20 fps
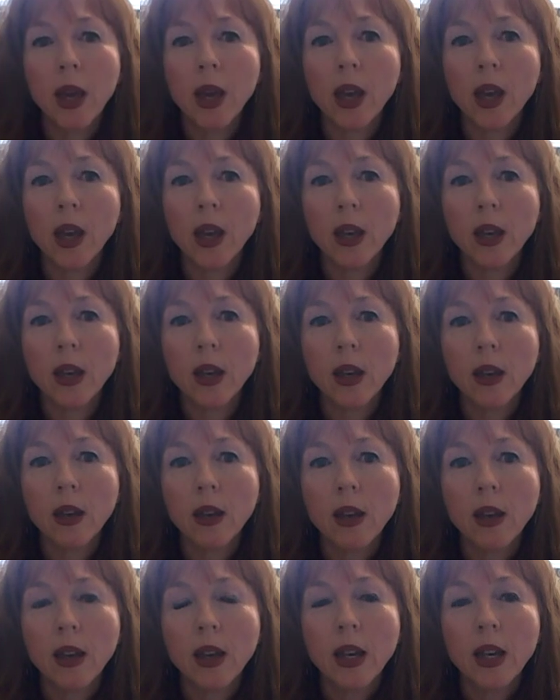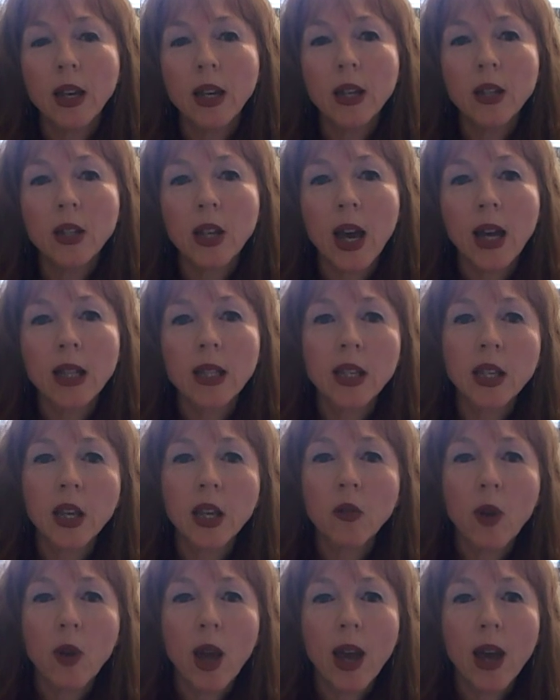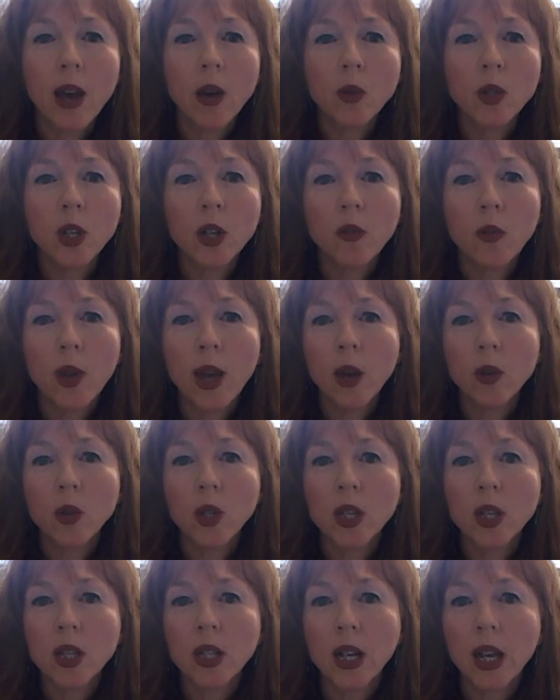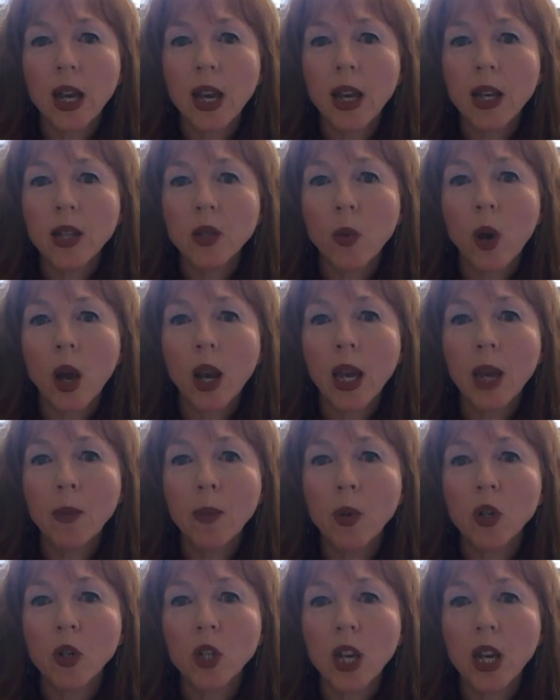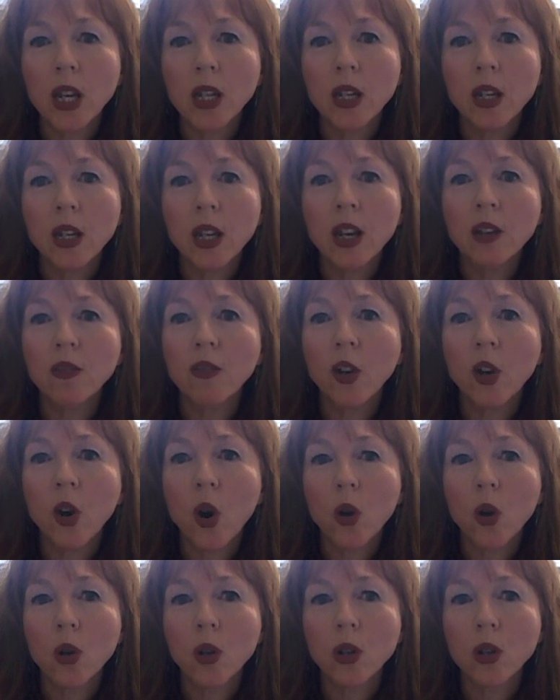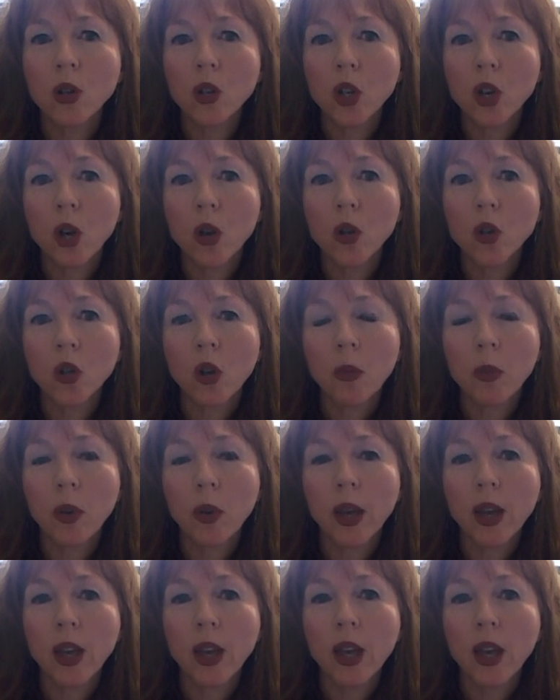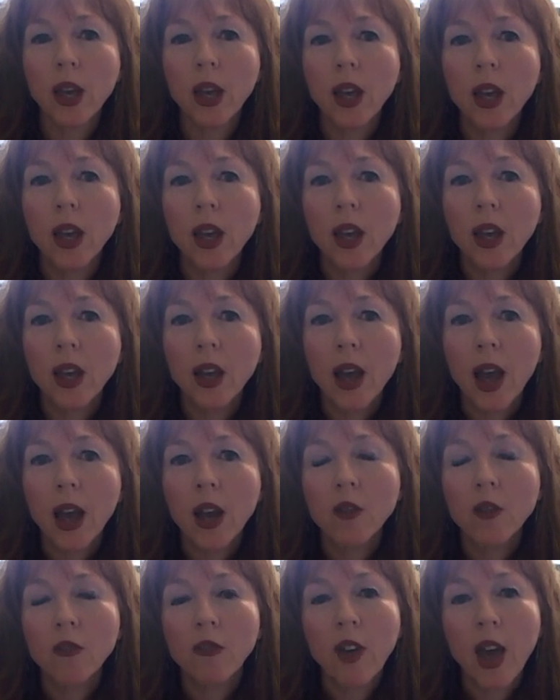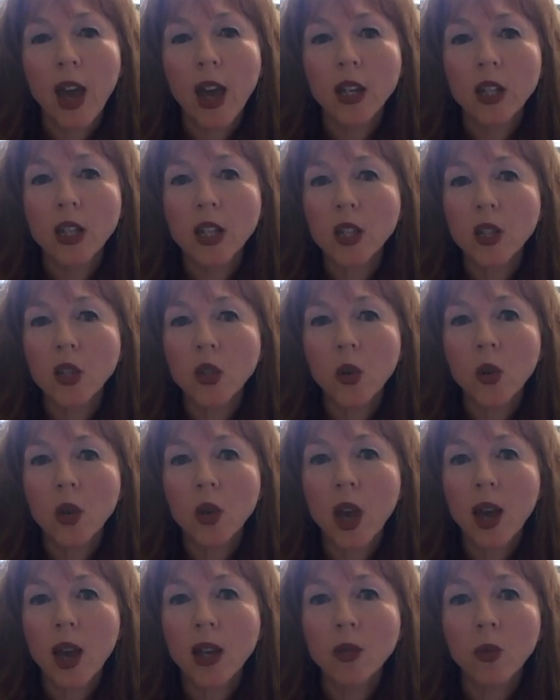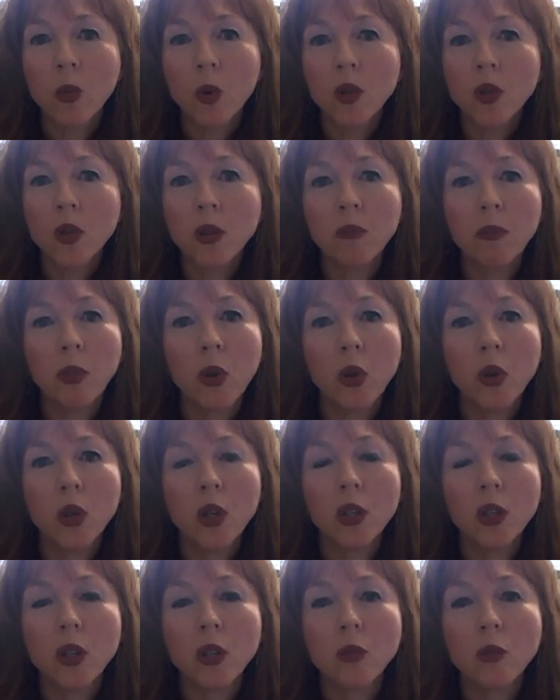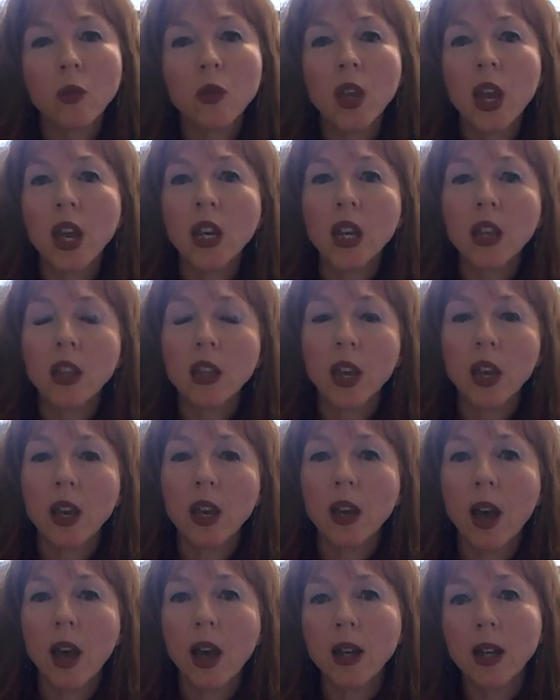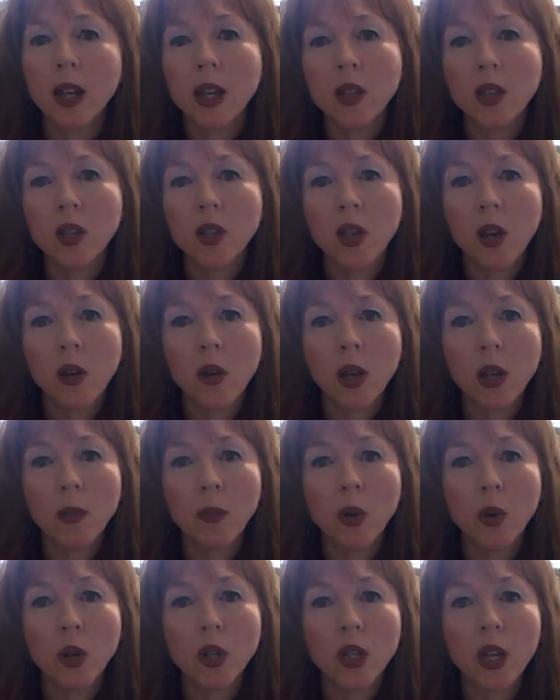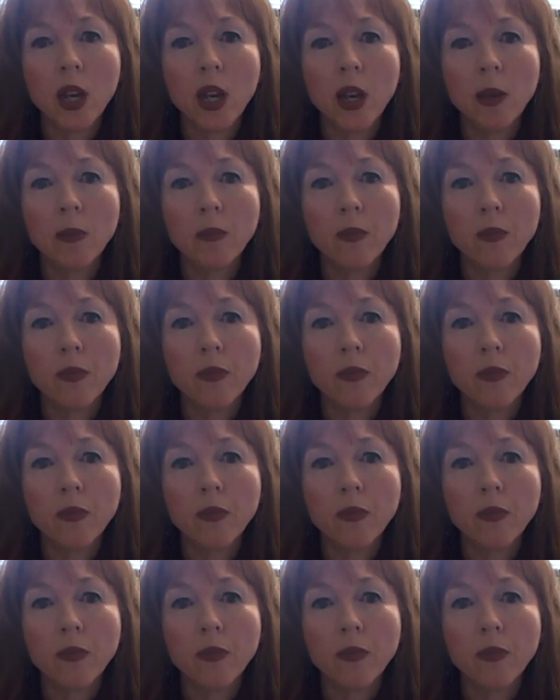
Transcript: begging, dancing around and around his legs while he pretended he'd forgotten to go shopping, and in fact his suitcase wasn't burdened with anything unnecessarily pretty.